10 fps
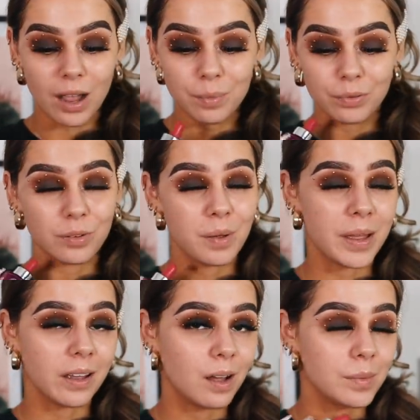Prep for my
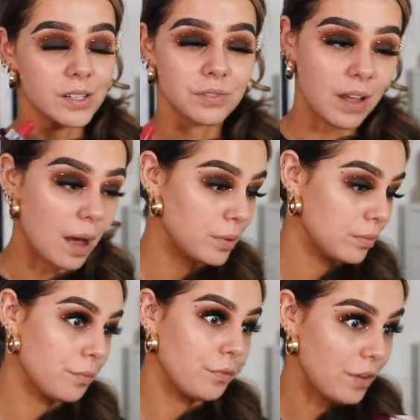makeup and it's fab,
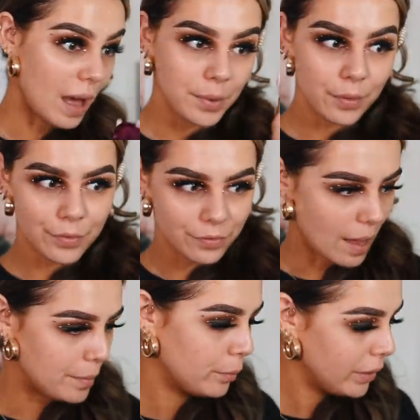fab,
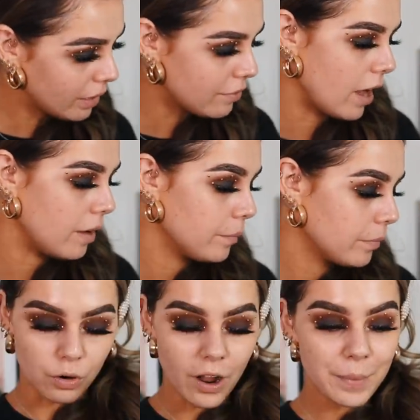fab. You love her.
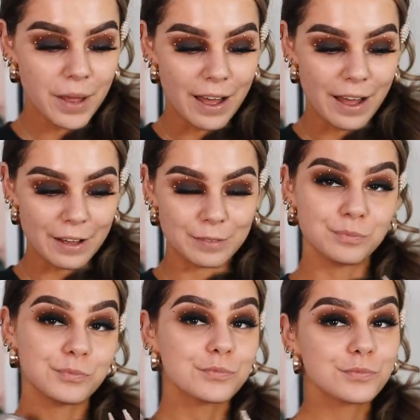Primer.
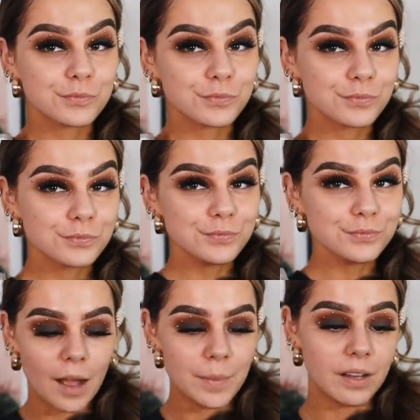
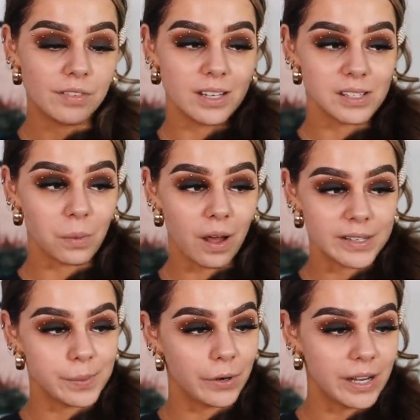I've been loving this little guy
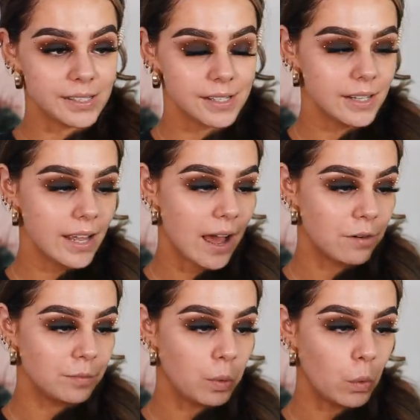to be honest. This is the
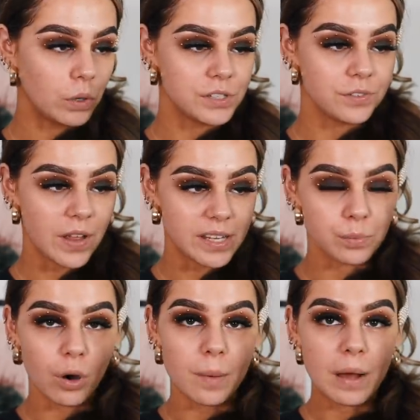e.l.f. Poreless Face
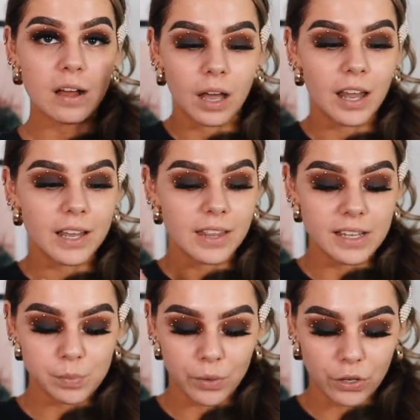Primer. I like
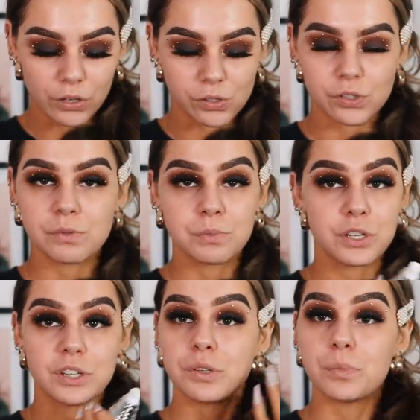this because
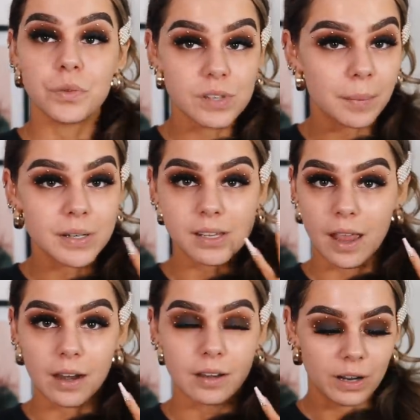she smooths out my
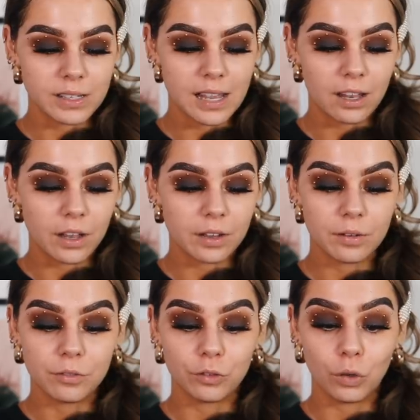skin, creates that
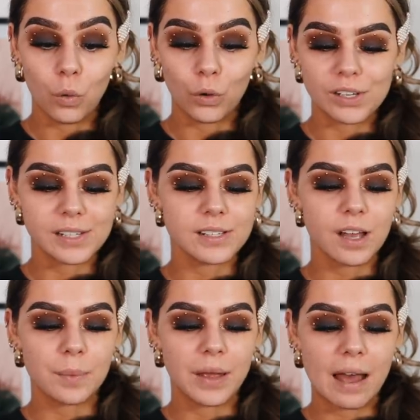like flawlessy
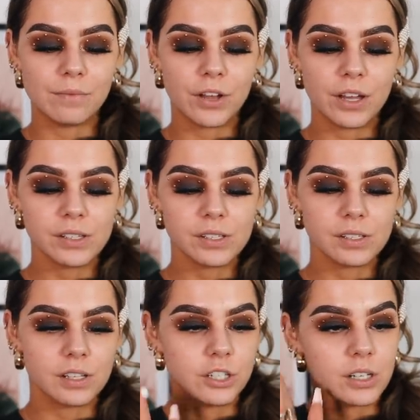type
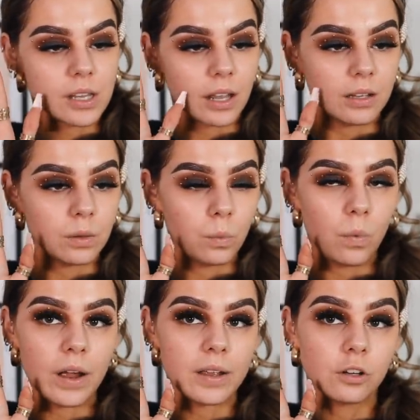canvas. It's just like a little
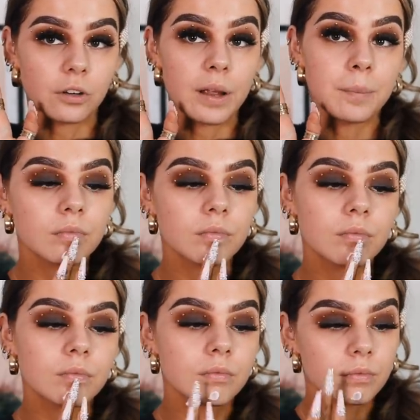white cream. Put
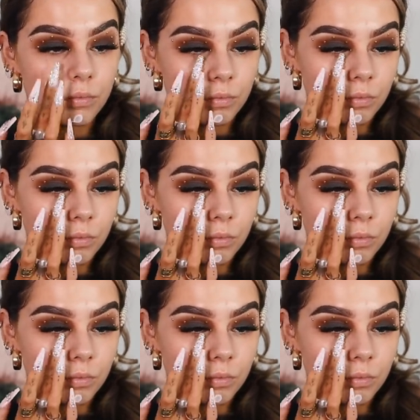her on.